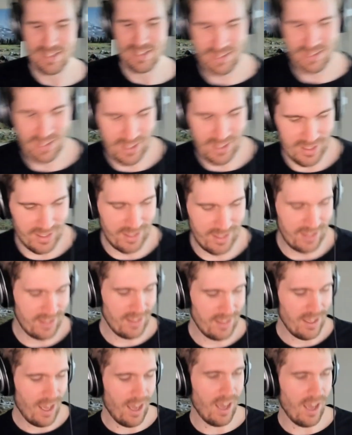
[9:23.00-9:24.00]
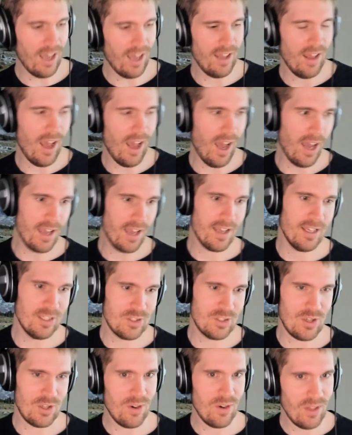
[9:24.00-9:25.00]
like, I
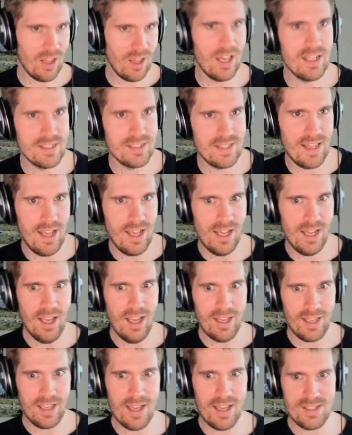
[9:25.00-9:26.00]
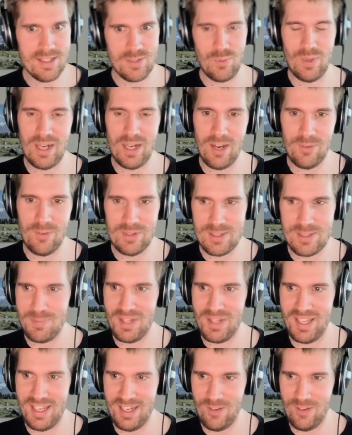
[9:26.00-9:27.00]
internalized that, I guess, when I was
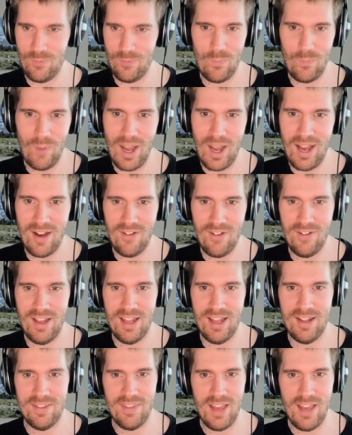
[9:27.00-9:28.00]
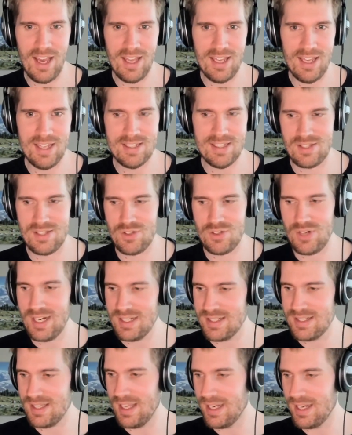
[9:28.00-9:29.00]
playing WoW, and that has
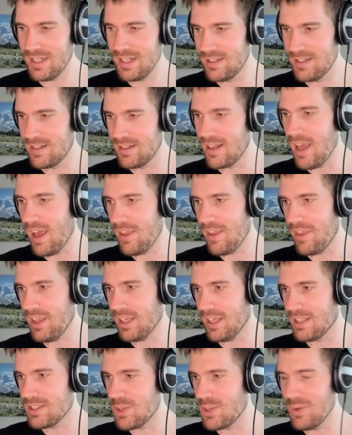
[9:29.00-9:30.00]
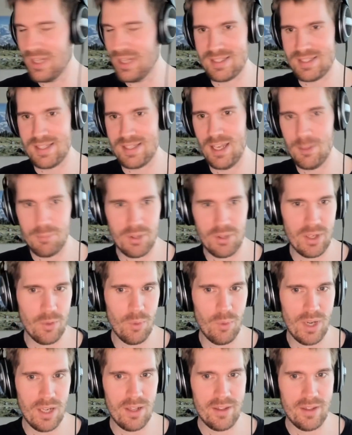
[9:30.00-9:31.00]
translated, I think, to an extent pretty
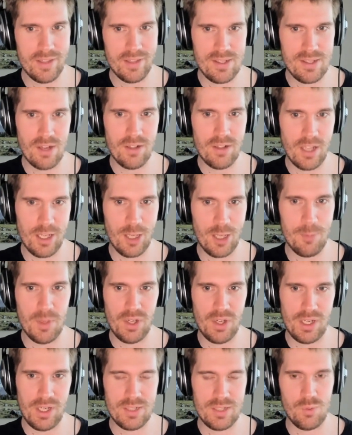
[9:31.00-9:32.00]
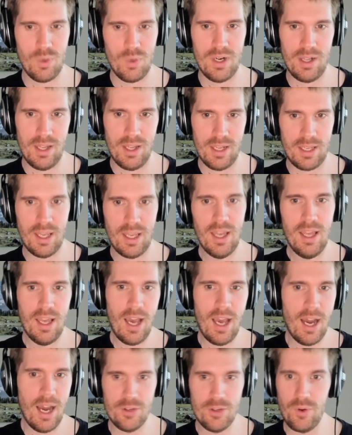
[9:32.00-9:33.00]
well in these online communities where like
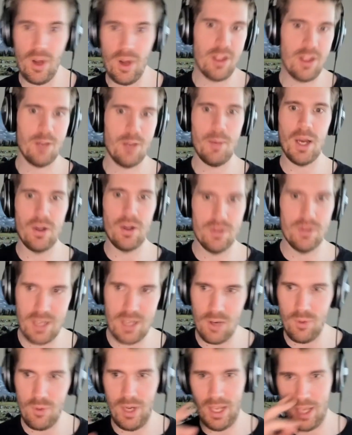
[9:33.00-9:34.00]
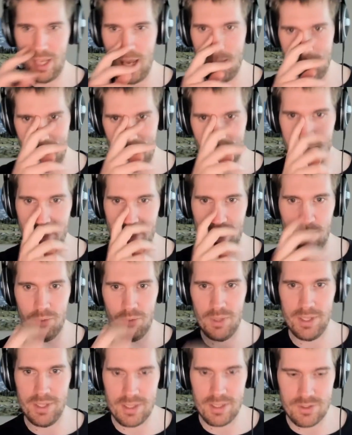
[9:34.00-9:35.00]
I knew nothing about OTEL when I came in, but I
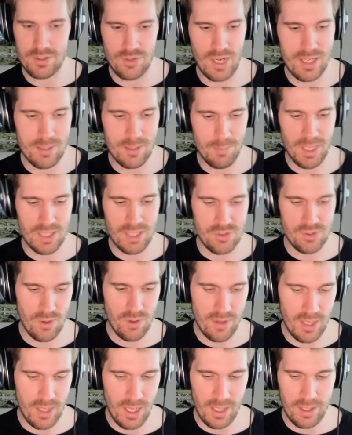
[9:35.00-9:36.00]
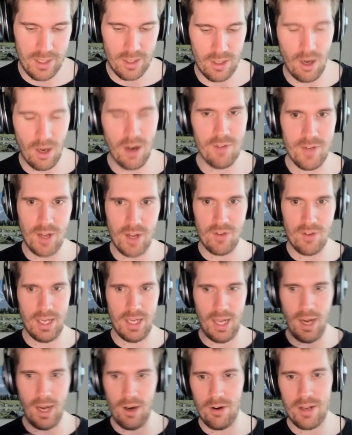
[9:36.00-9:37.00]
really tried to make sure that I could carve out an
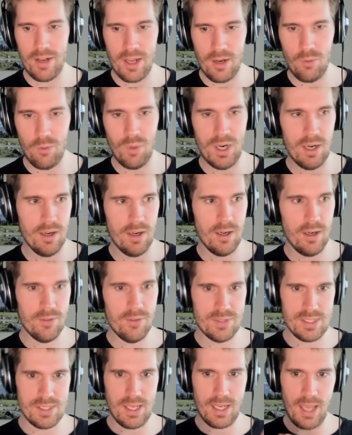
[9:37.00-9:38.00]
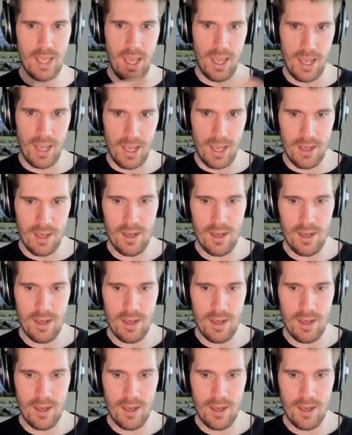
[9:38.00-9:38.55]
area where it was like, A,